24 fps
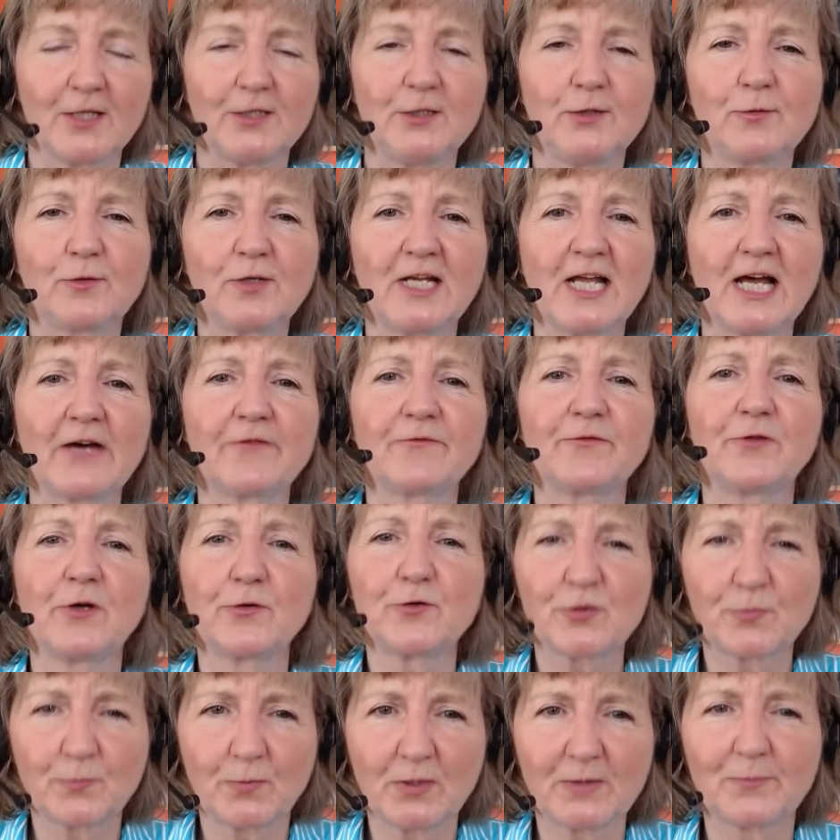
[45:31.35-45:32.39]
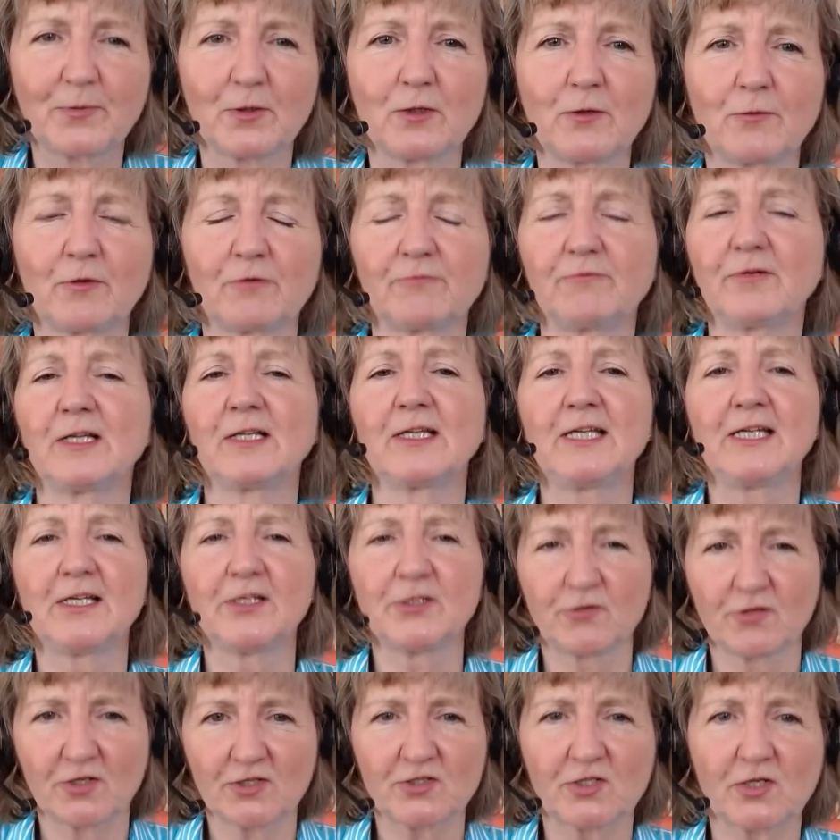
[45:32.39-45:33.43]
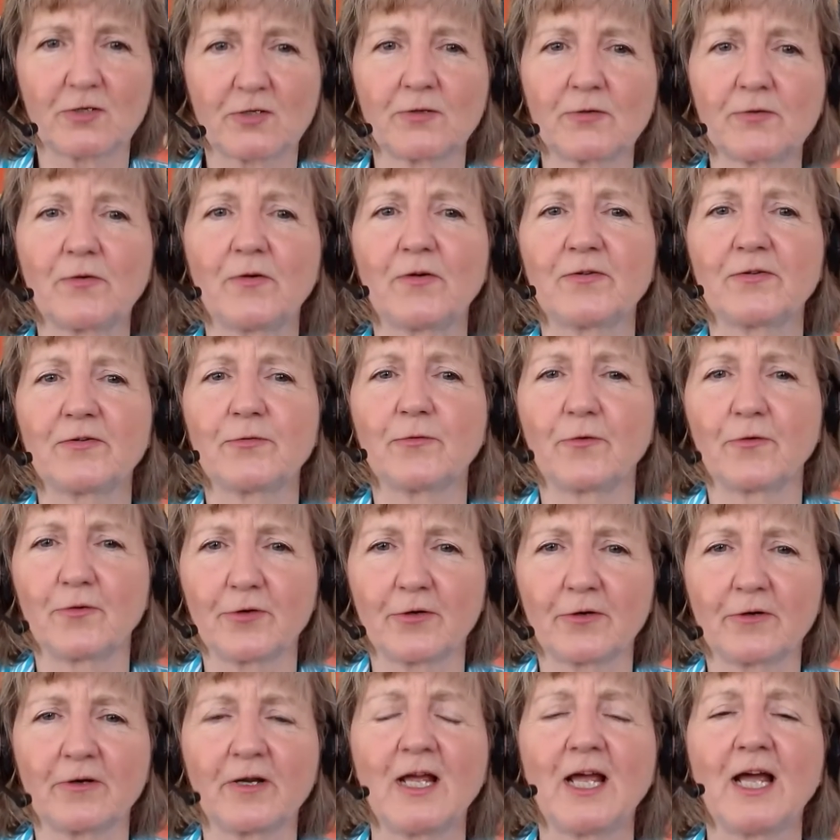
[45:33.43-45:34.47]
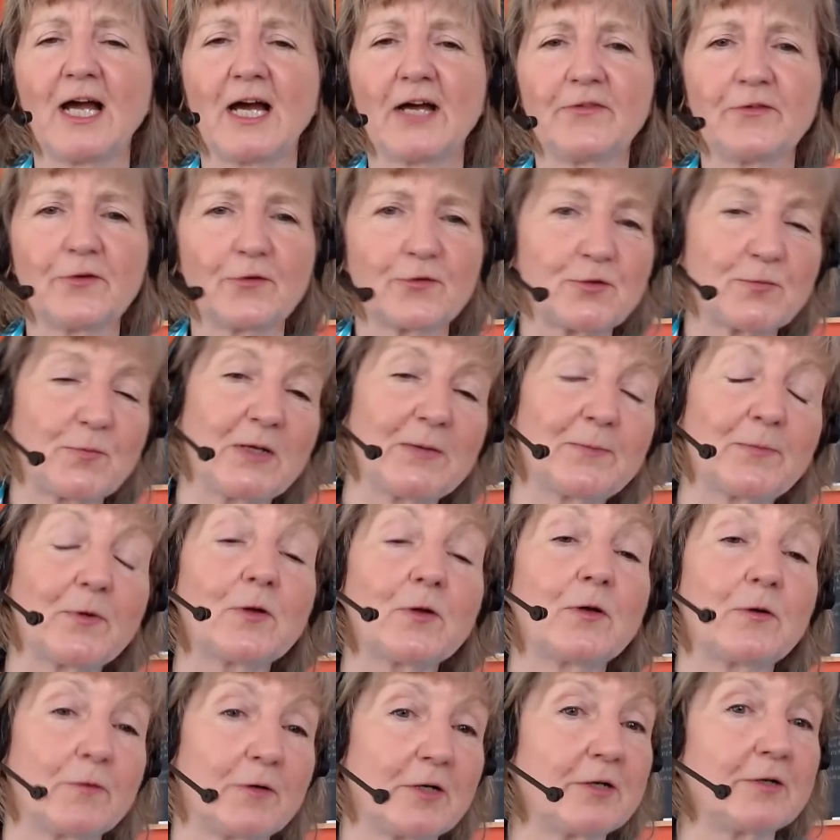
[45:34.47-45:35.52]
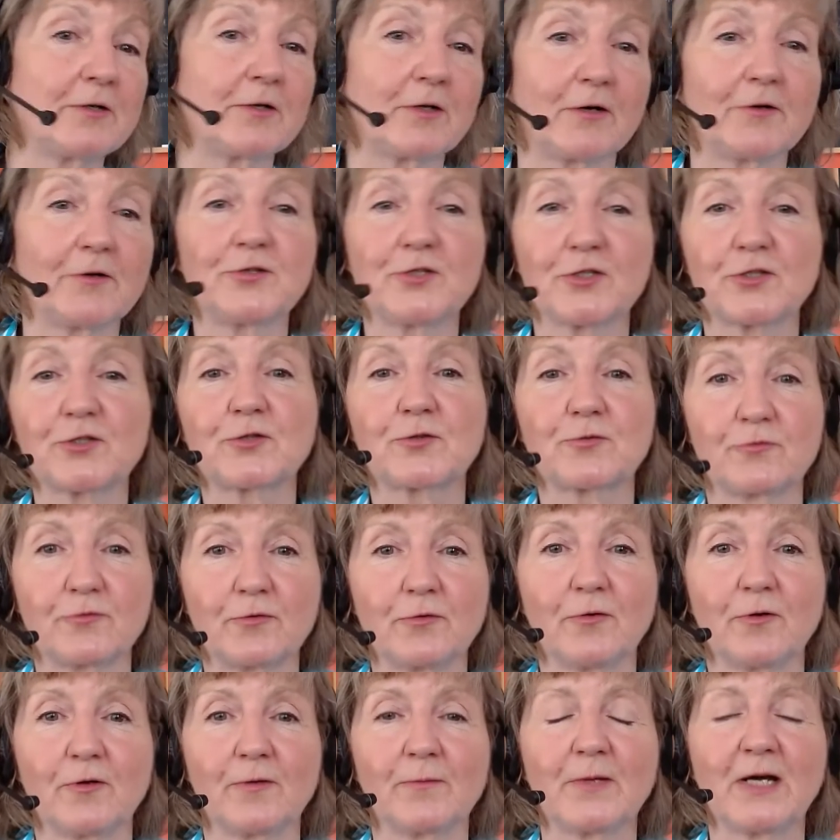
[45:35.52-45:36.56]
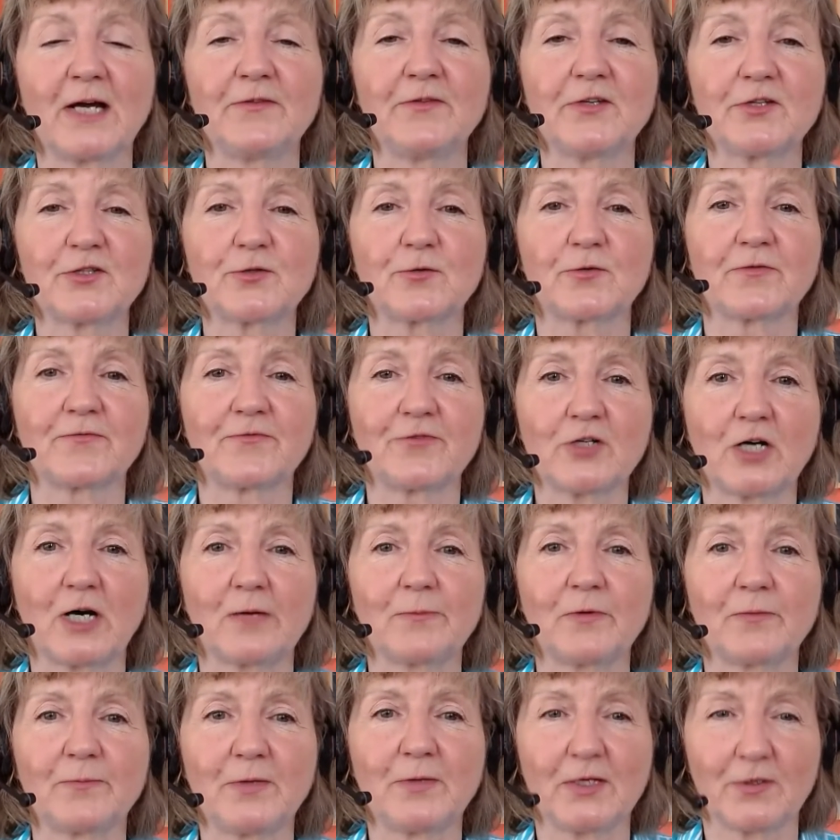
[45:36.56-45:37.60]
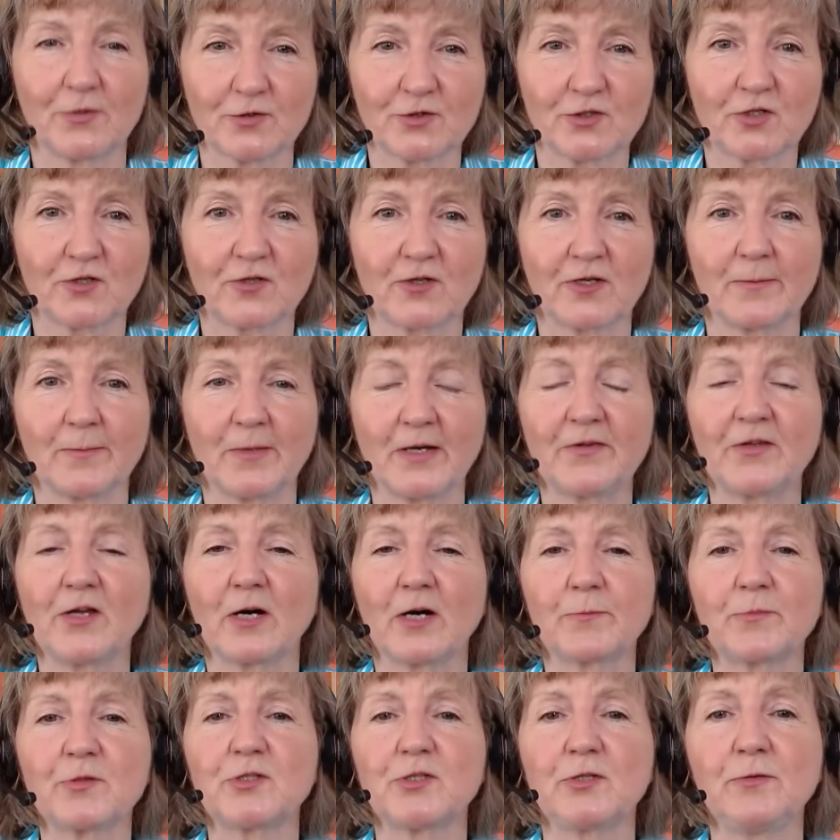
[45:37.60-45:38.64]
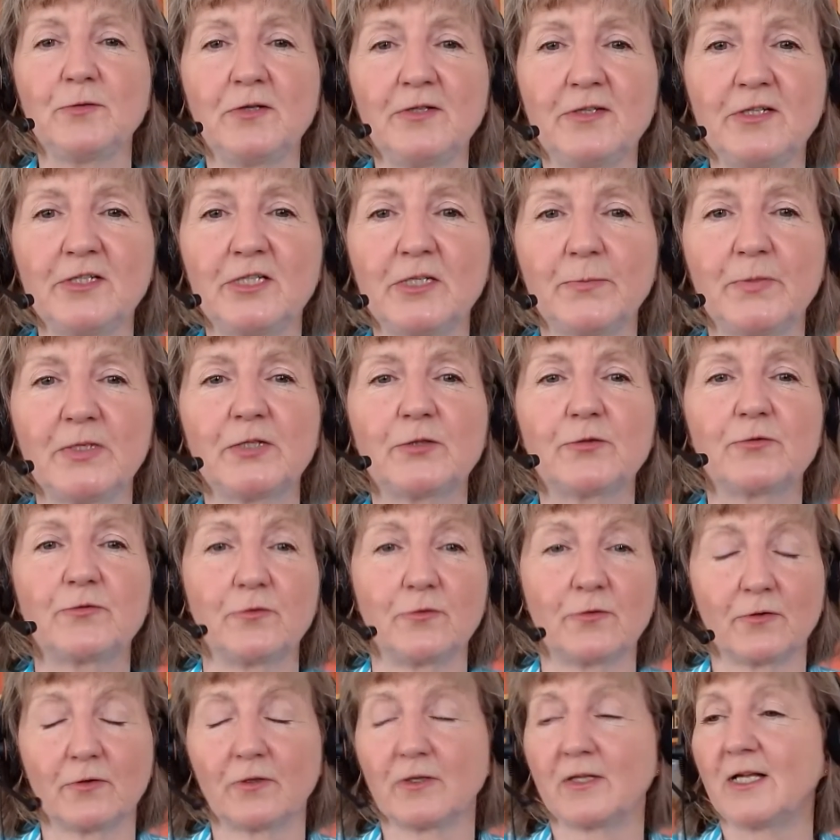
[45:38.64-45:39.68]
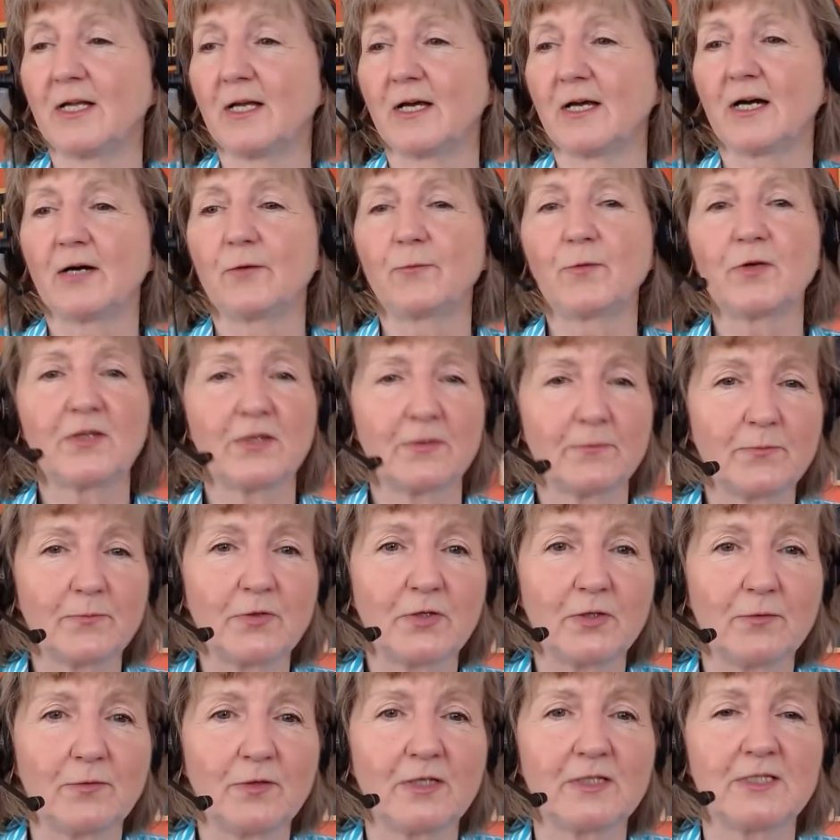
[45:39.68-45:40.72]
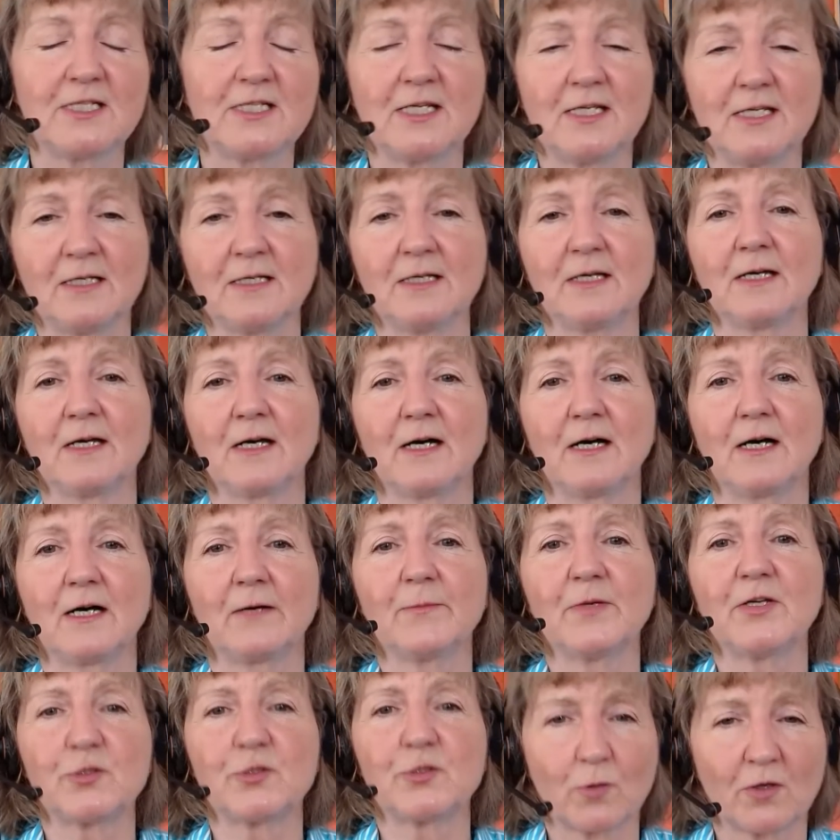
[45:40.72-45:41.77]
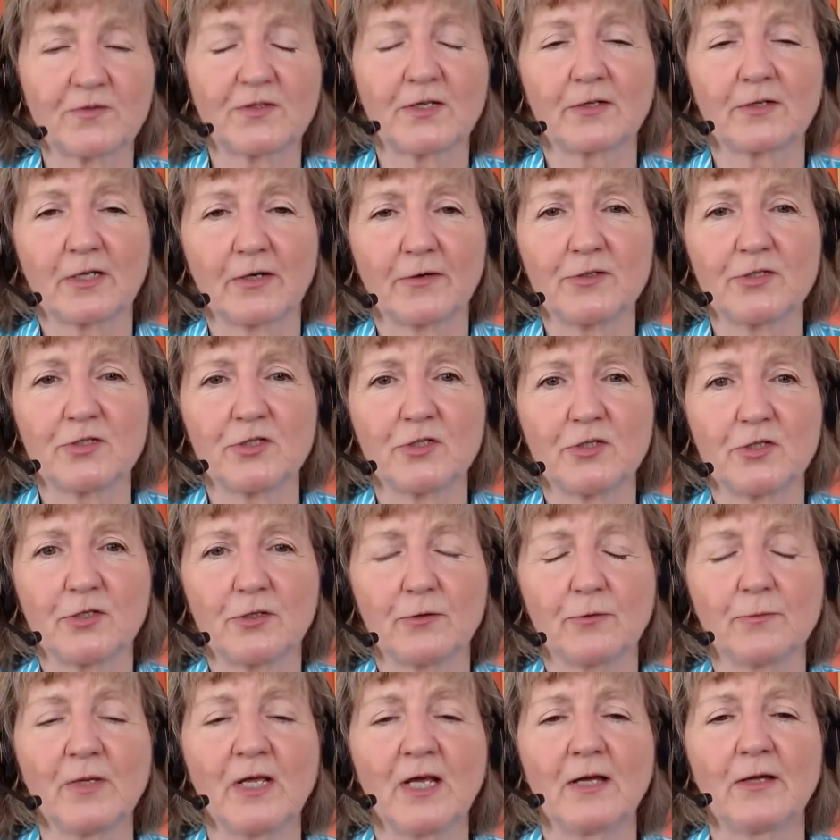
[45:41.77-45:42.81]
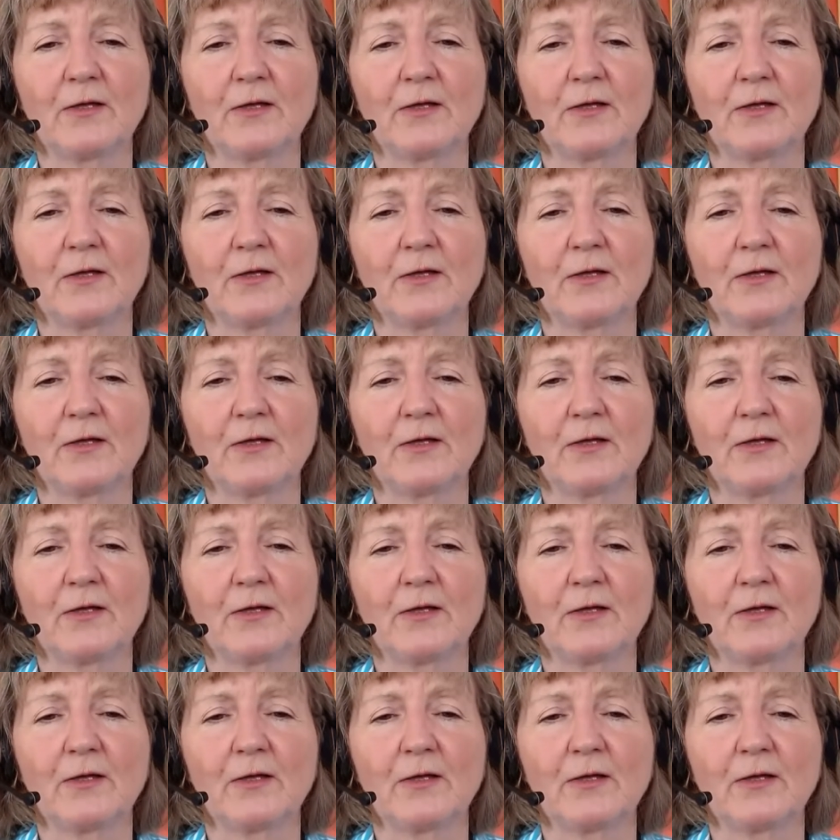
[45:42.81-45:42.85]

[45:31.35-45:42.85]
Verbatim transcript: you can have those people who are really interested in law and order and those people who are, are just cruel and the sort of job appeals to them and the opportunity to be cruel uh, with impunity um, is what they're going to do.